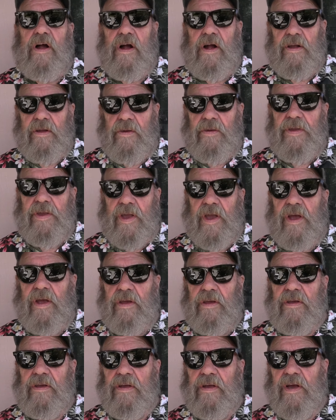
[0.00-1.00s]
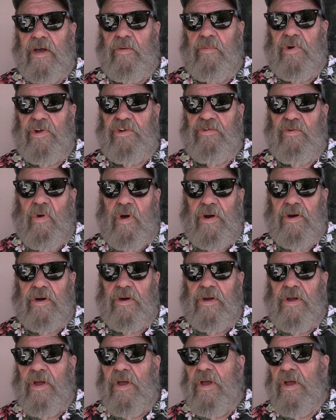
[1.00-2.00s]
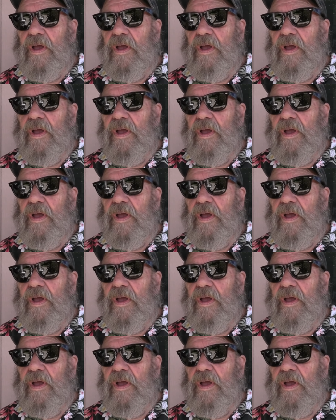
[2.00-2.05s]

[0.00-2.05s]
I go, "Yeah, I witch water."